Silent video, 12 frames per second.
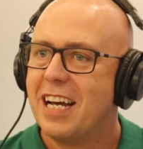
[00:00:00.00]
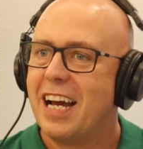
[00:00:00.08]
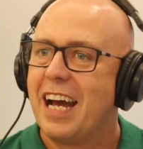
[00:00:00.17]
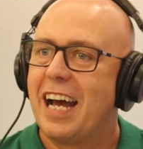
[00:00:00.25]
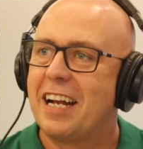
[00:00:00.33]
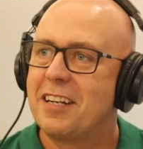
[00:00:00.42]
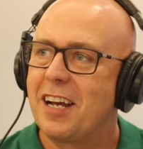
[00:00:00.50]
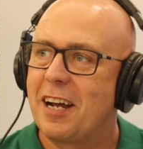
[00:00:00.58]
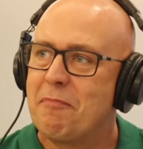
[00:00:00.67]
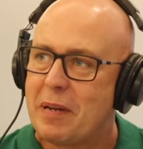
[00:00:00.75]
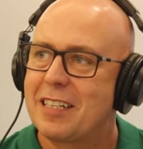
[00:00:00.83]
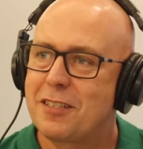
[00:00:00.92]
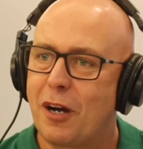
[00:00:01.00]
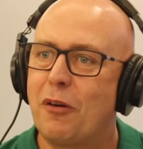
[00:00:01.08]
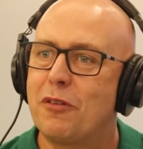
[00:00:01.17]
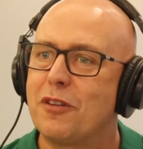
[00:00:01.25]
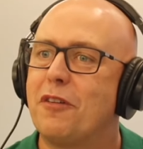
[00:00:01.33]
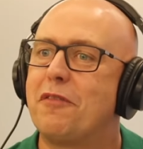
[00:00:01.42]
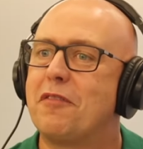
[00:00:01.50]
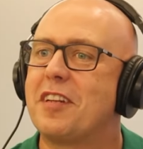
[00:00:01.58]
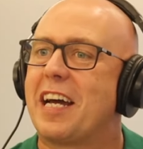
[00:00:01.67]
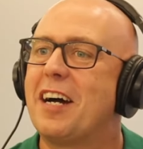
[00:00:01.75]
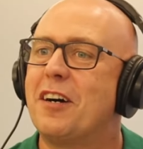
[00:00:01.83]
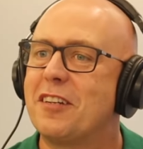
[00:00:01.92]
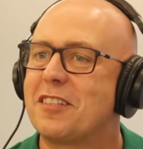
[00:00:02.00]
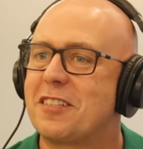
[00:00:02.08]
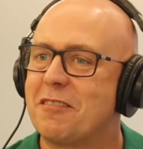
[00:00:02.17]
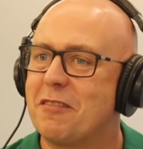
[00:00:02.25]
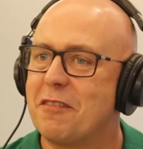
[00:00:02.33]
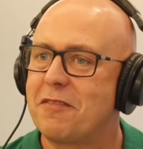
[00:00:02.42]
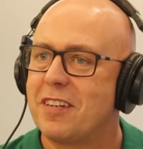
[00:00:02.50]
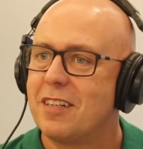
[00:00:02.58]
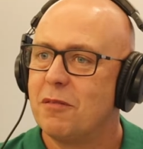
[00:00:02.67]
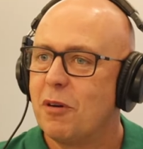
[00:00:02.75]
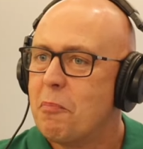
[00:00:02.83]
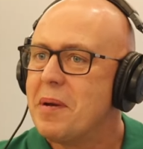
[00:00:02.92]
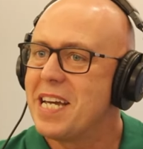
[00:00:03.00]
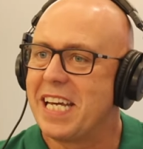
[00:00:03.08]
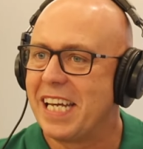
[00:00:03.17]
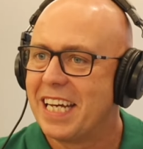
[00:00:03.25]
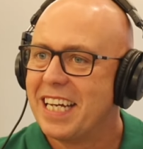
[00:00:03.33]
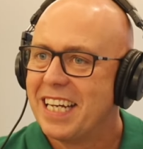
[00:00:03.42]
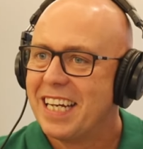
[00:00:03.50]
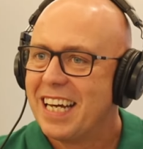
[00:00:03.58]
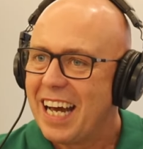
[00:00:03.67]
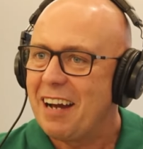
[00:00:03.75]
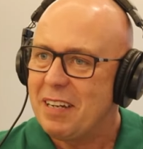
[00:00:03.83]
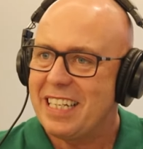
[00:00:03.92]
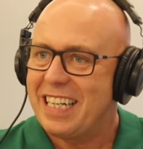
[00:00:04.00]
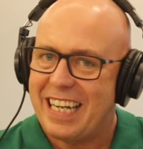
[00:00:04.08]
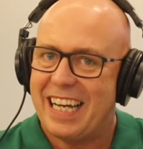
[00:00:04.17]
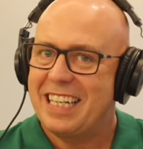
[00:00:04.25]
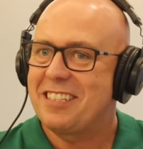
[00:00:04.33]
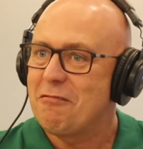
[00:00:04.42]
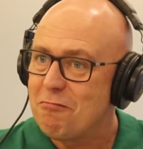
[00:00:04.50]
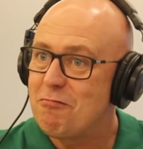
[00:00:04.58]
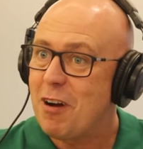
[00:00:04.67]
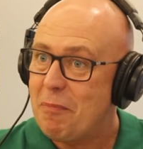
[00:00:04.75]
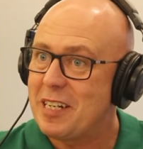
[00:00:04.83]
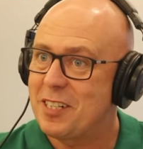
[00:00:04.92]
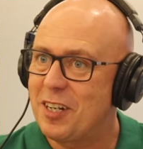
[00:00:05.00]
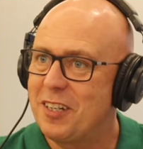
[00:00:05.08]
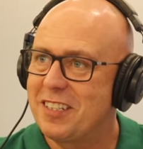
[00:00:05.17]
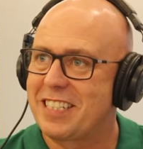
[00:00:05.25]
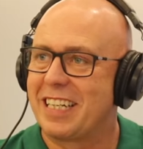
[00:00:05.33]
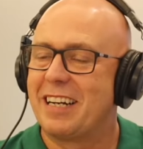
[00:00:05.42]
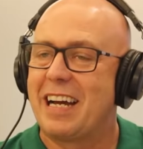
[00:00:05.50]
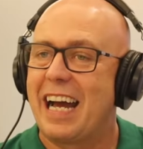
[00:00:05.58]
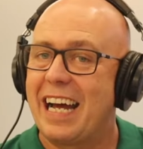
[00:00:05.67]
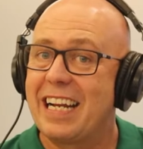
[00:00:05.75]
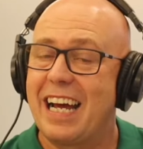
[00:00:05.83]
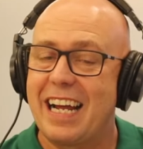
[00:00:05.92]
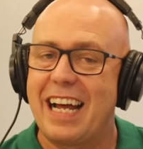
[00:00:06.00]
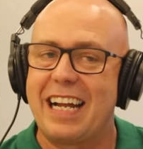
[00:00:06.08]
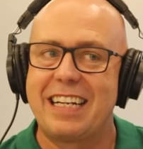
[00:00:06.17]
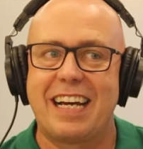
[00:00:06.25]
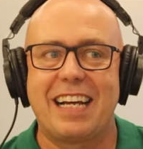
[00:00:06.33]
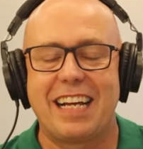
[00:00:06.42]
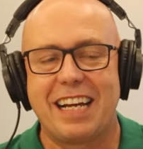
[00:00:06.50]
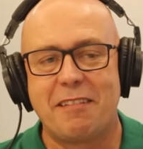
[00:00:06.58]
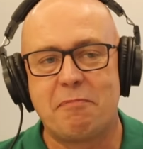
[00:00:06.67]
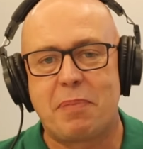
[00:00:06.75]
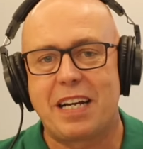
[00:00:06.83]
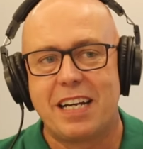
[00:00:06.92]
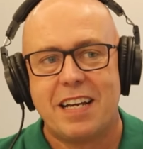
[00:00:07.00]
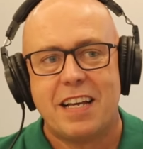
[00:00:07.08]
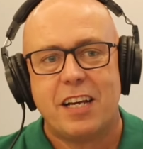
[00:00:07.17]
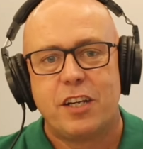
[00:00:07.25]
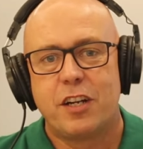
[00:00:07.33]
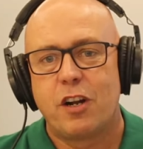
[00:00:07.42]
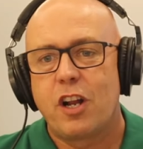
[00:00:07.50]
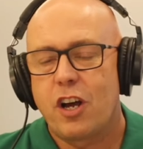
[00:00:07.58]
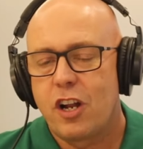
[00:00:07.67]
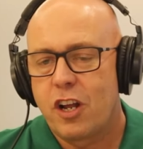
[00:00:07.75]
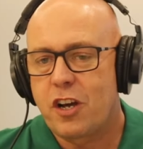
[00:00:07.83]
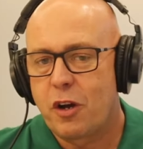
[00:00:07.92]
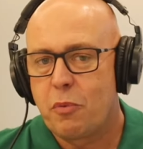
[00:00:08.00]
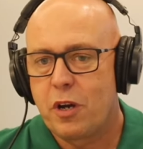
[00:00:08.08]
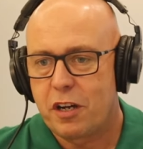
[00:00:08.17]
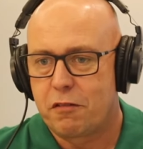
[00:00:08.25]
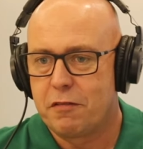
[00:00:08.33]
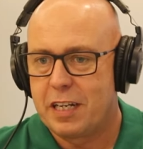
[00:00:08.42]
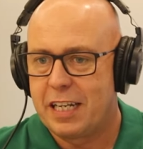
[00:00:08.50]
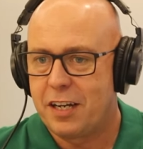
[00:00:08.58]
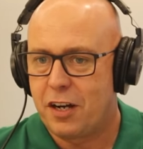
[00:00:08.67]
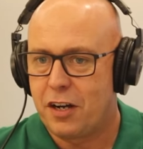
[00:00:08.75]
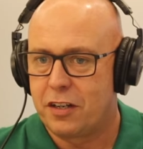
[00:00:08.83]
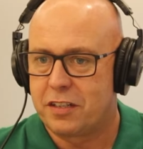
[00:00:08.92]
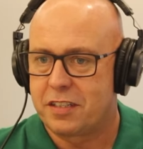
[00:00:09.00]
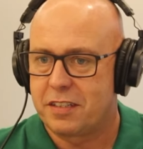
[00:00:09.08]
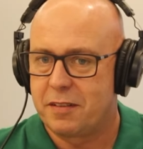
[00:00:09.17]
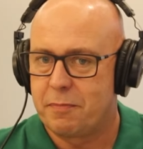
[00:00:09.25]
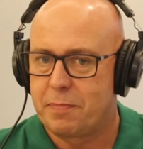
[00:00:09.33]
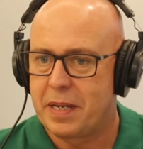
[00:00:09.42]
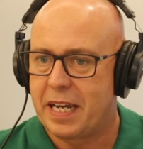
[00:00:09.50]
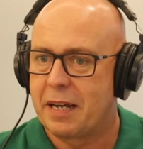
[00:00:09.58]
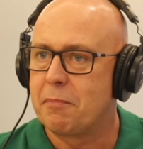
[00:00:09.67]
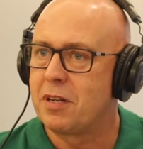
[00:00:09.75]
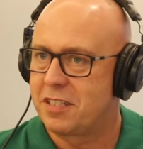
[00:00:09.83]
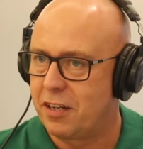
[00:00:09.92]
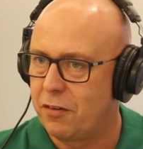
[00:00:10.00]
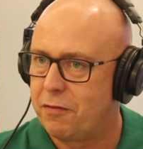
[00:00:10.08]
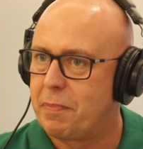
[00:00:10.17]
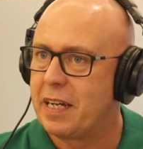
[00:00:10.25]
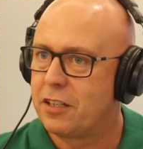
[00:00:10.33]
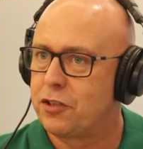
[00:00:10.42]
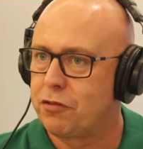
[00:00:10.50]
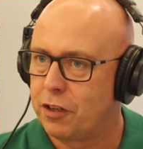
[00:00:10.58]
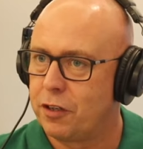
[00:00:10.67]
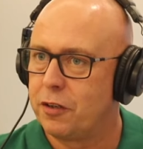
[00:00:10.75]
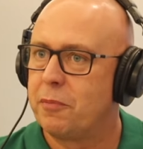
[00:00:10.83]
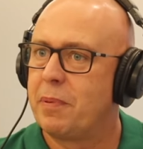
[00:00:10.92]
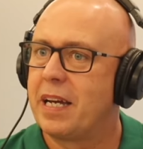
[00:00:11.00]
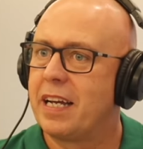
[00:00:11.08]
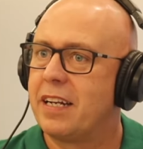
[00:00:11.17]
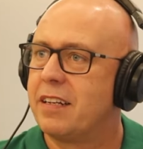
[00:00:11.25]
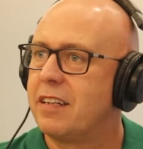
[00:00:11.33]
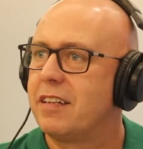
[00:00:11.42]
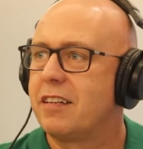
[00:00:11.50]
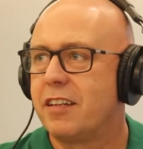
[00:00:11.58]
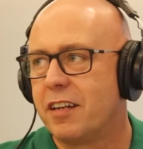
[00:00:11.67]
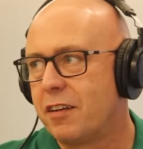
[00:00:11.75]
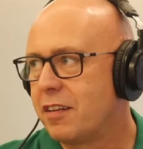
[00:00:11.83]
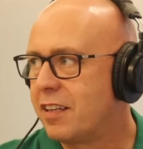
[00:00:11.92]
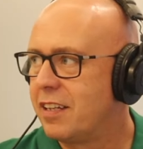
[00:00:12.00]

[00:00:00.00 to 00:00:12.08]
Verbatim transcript: Yeah, and and being told off for that answer of well, me. Yeah. I mean, it's, it's a obvious. rubbish answer, and and but you know, like I work really hard being myself, being true, being you know.